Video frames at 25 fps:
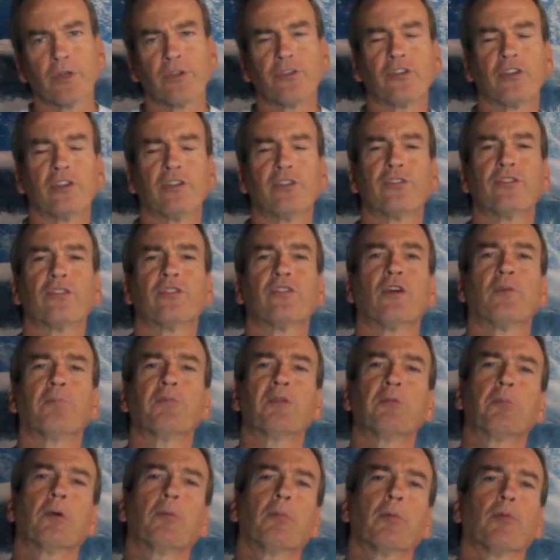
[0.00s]
It changes up
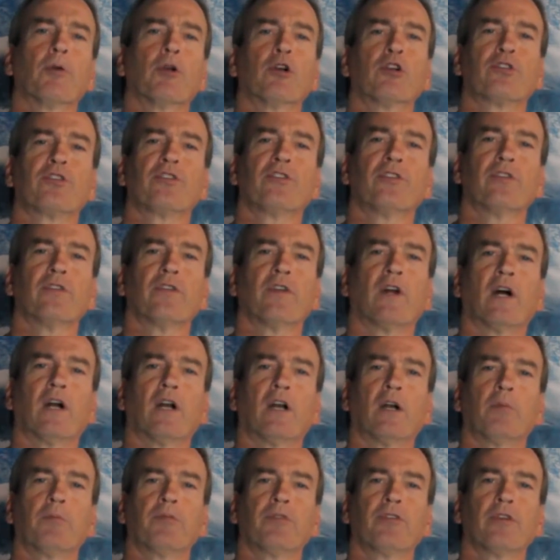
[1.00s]
the proportions of the
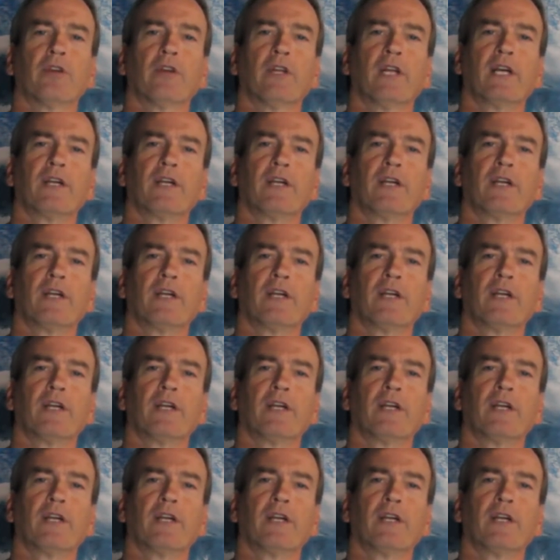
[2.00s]
arms and